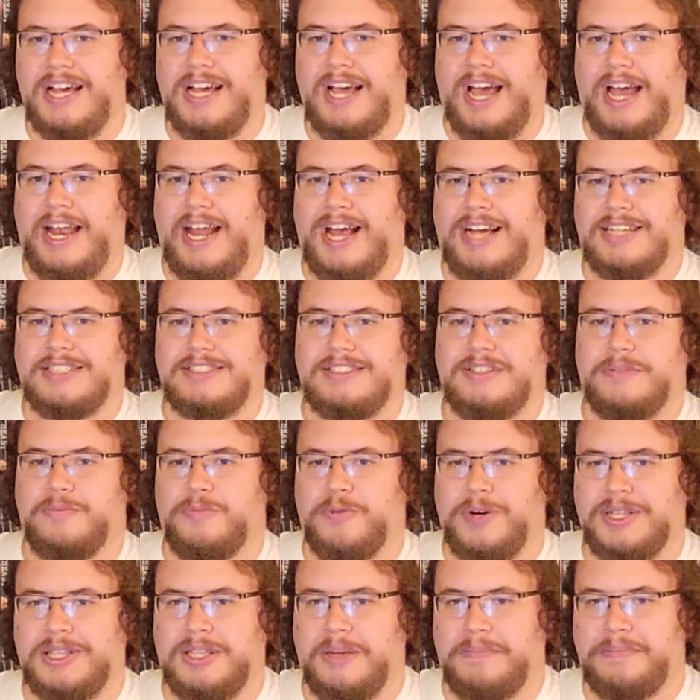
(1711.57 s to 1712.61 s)
and asked them
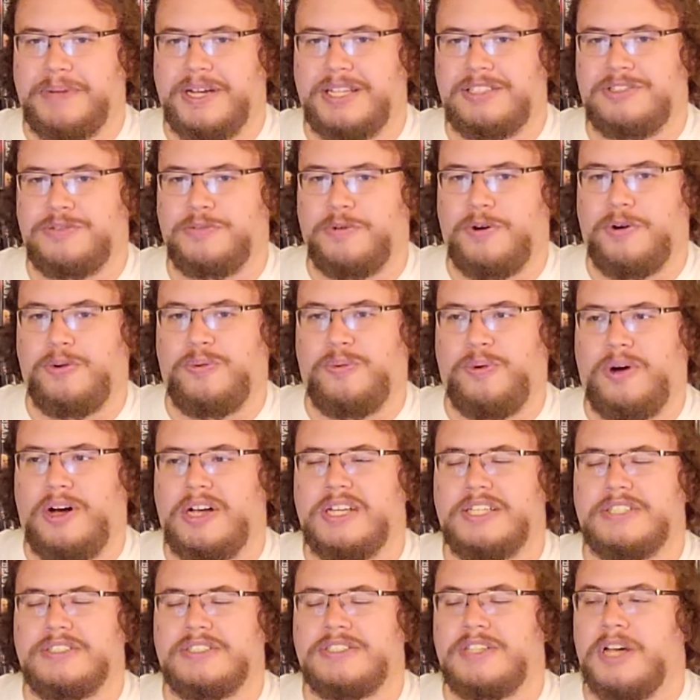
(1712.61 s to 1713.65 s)
what the best one
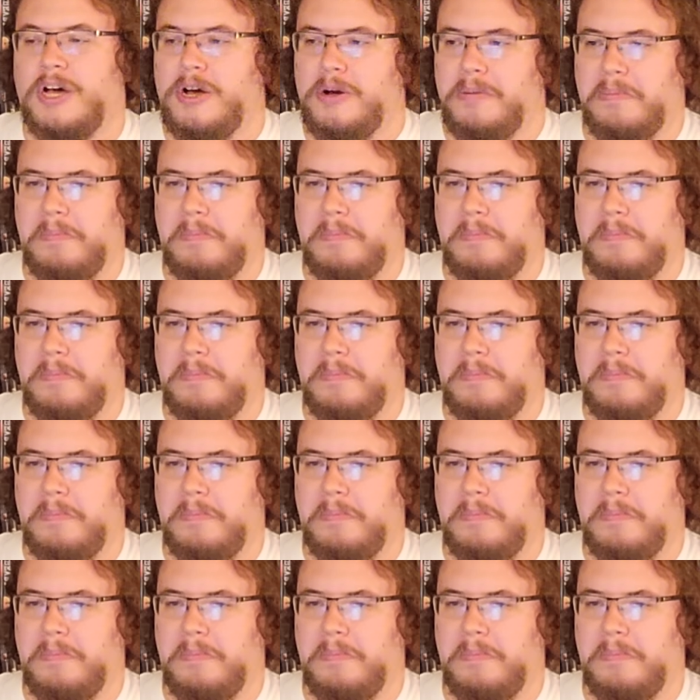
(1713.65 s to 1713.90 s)
was,